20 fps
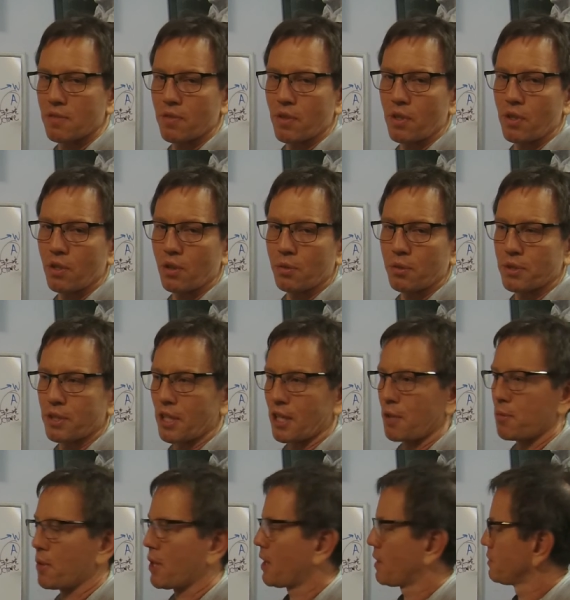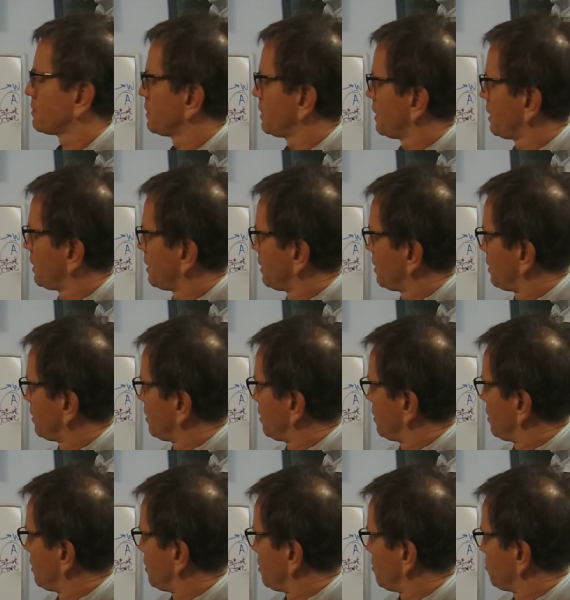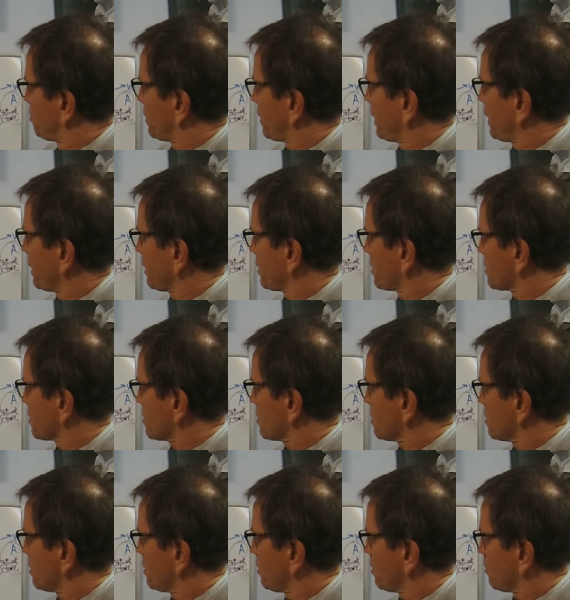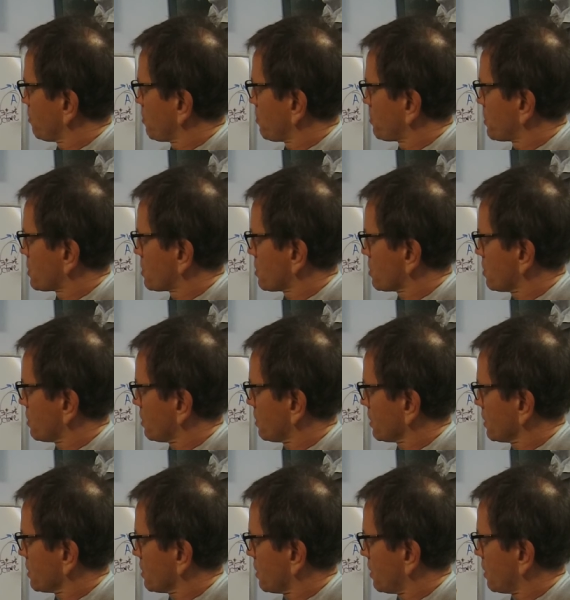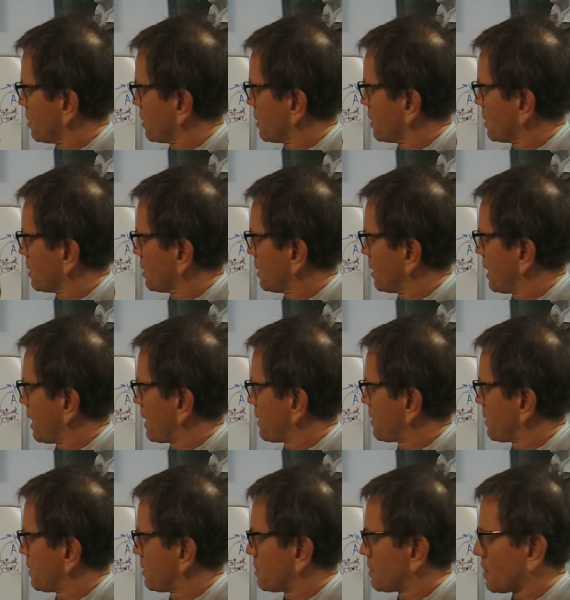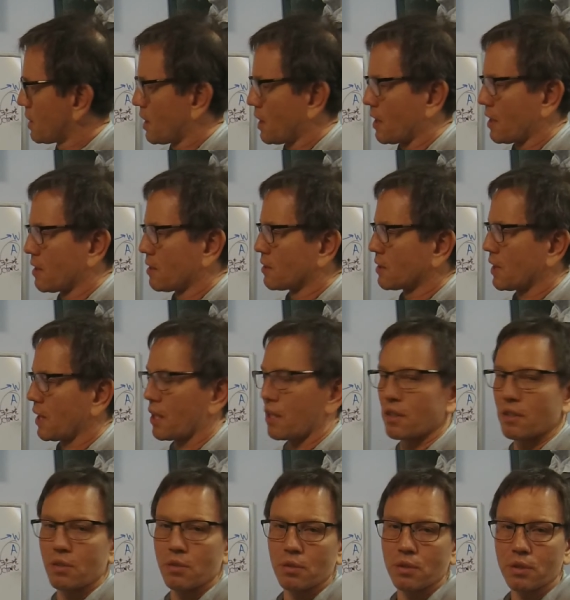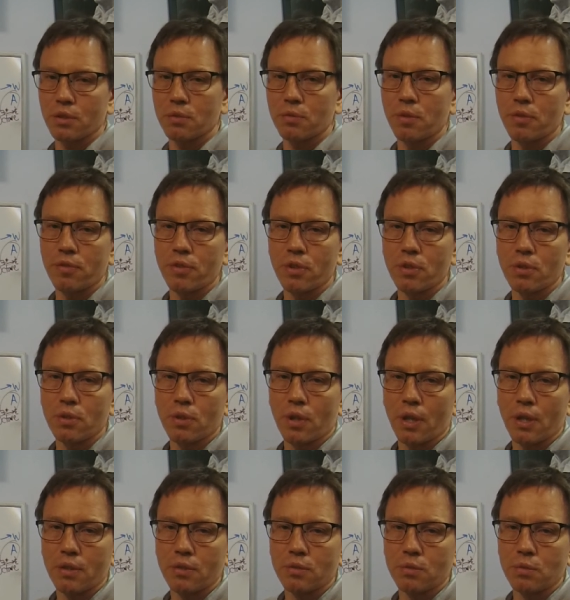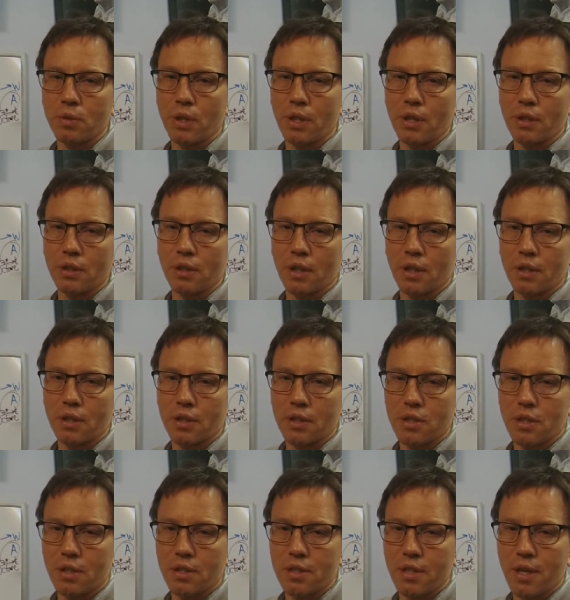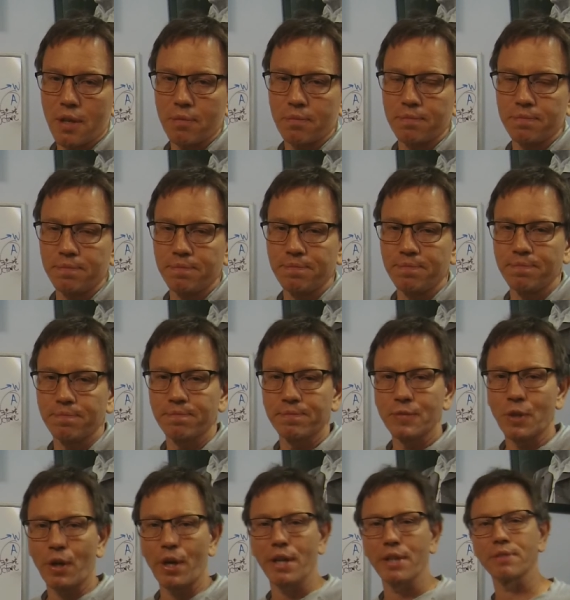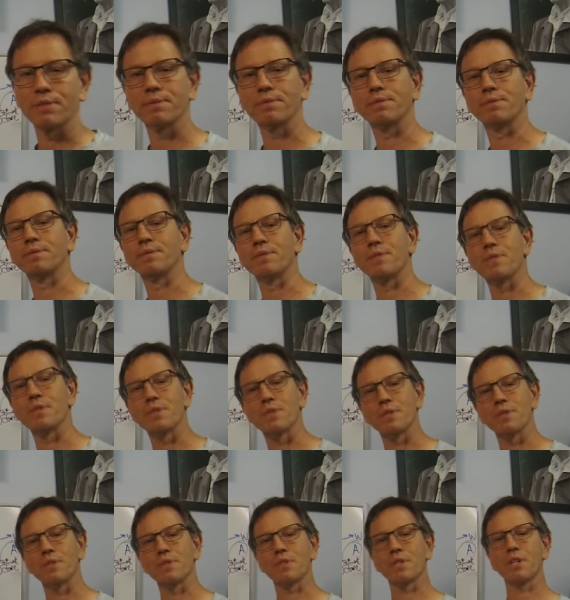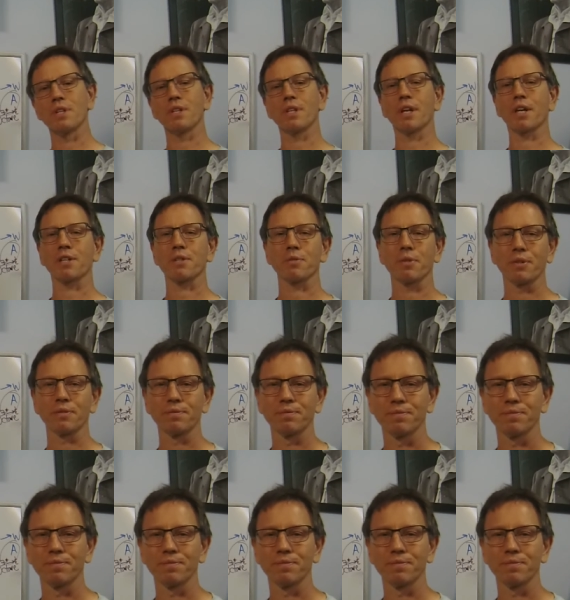video, we'll talk about playing this in the open position on guitar, and then kind of do a little review on reading guitar tab. All right, see you in the next one.